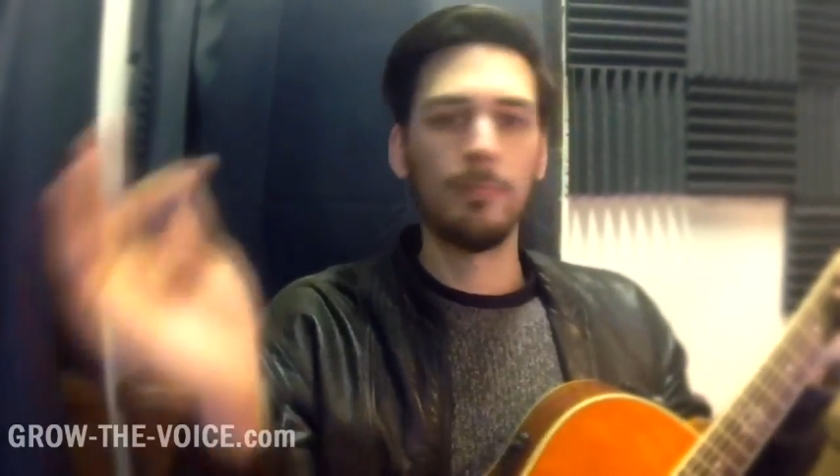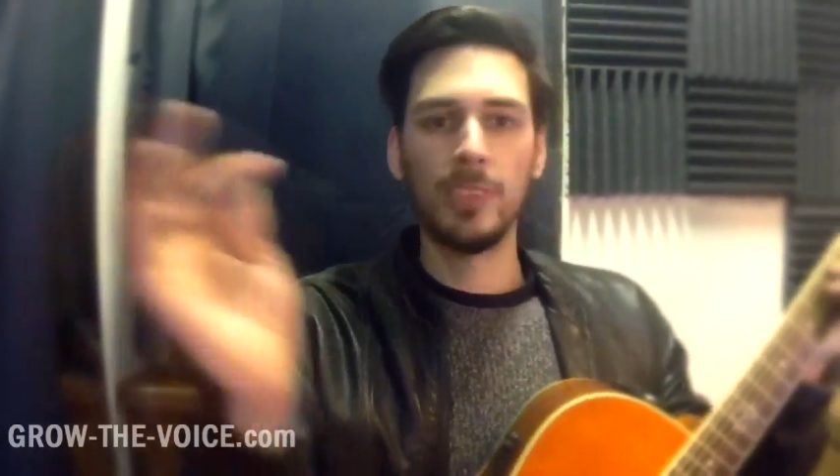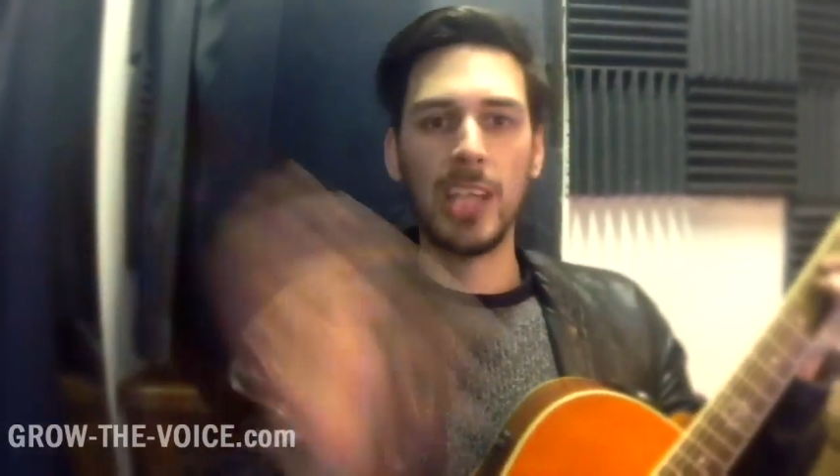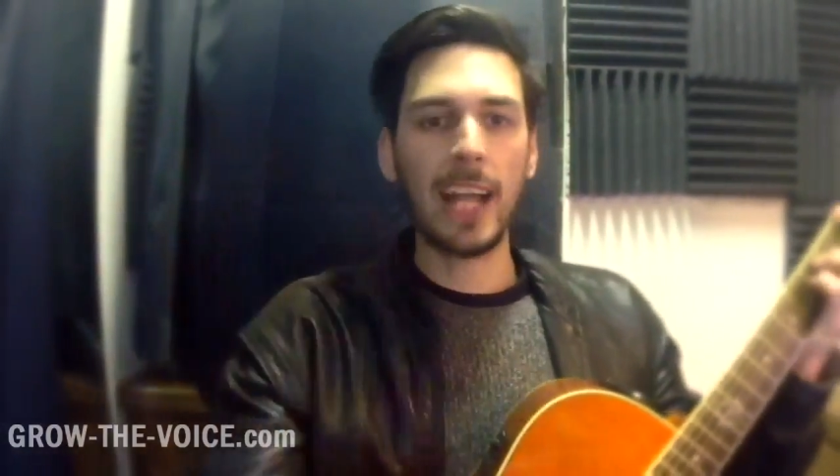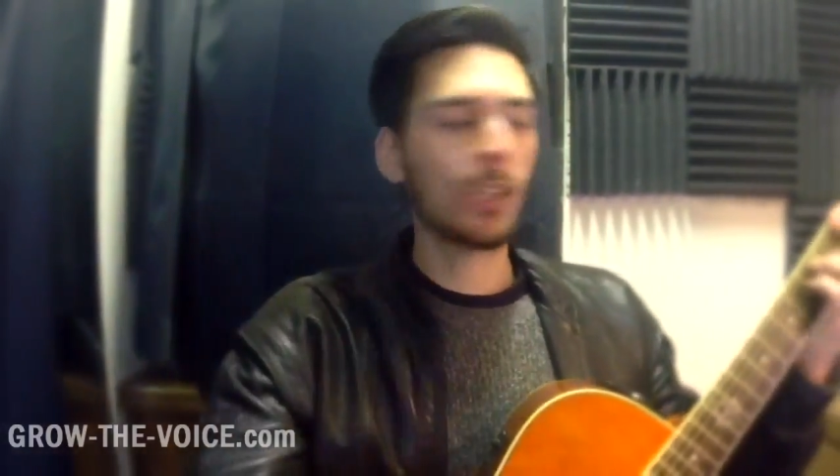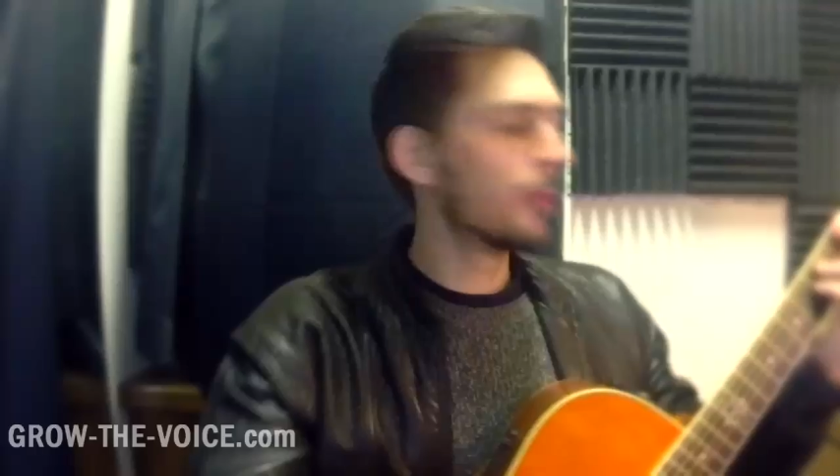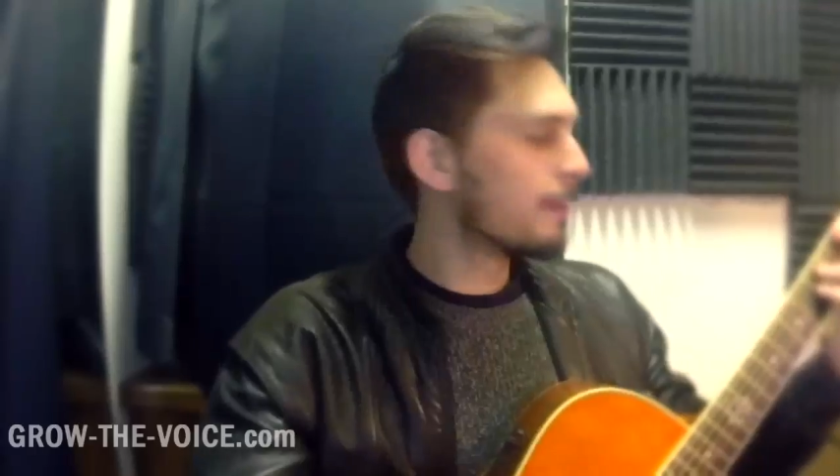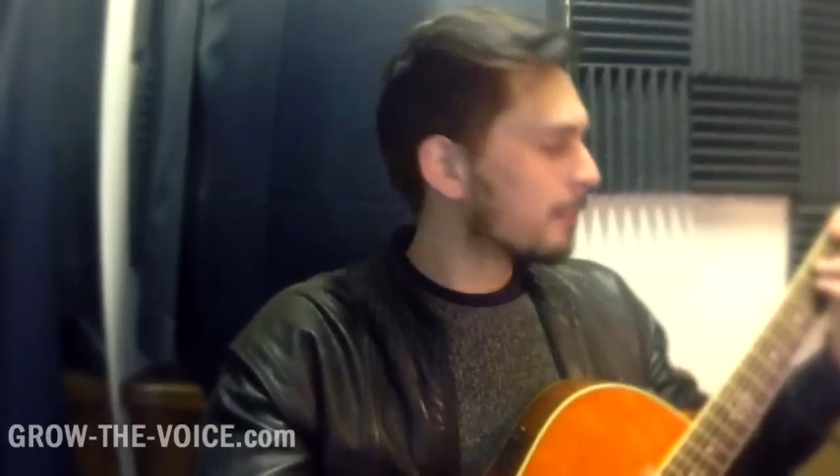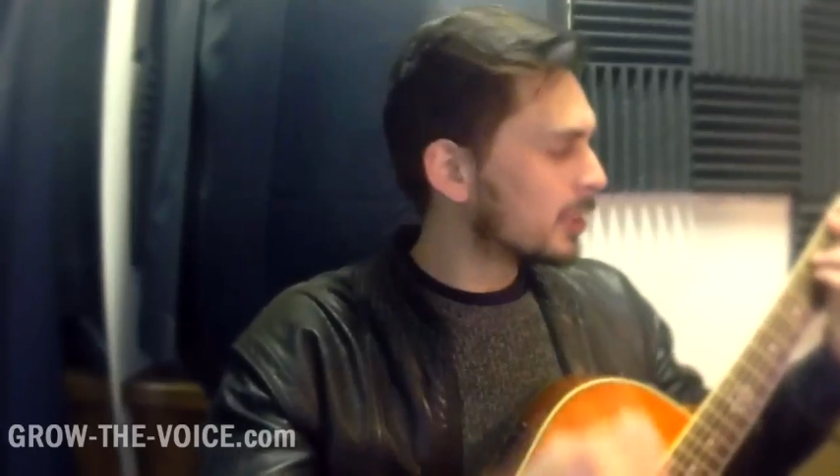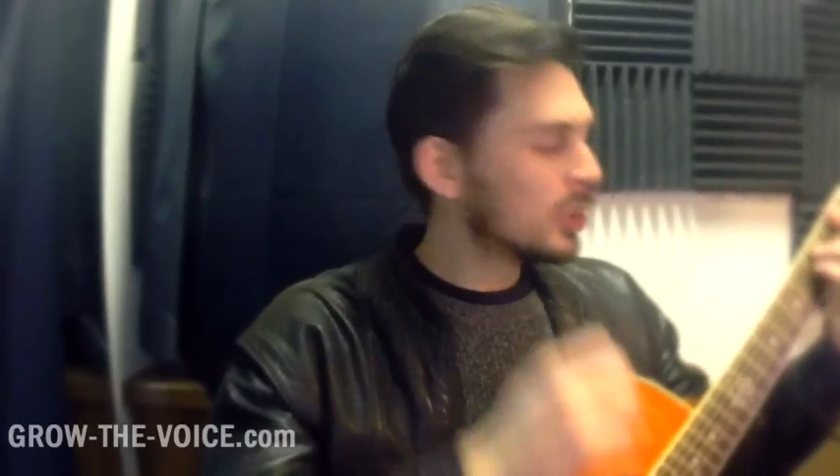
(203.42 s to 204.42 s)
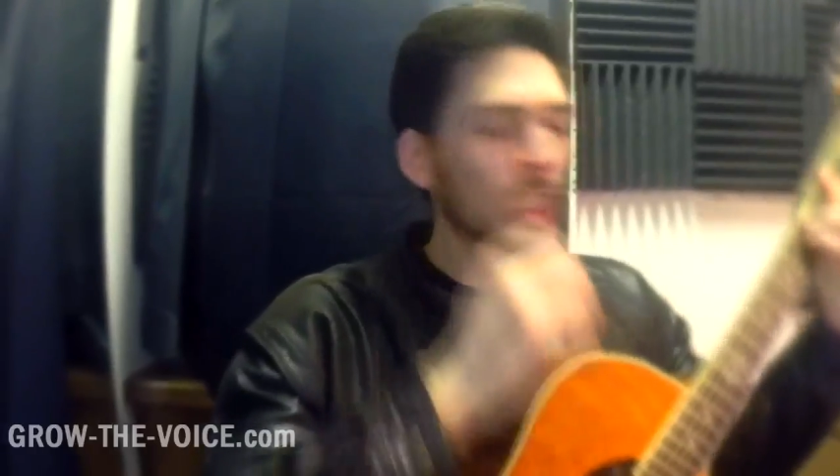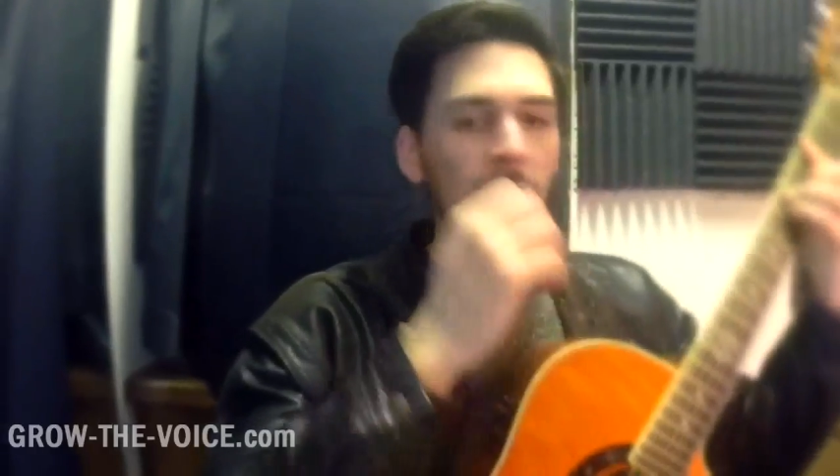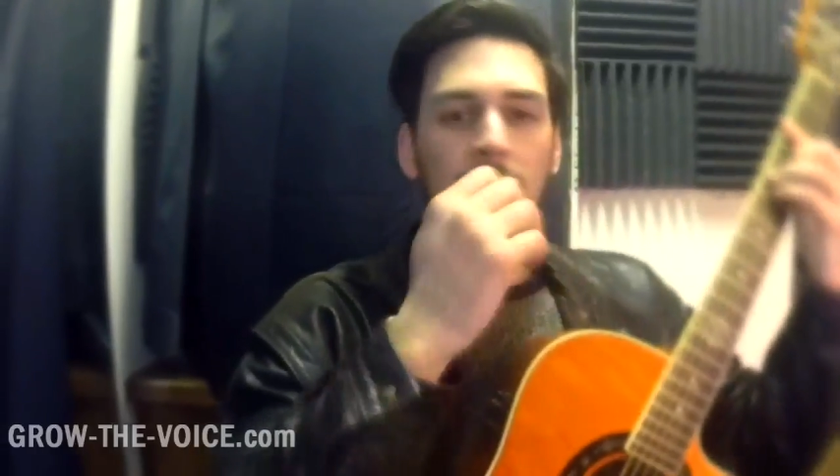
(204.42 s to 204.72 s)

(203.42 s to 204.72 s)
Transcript: Jack the Ripper. You're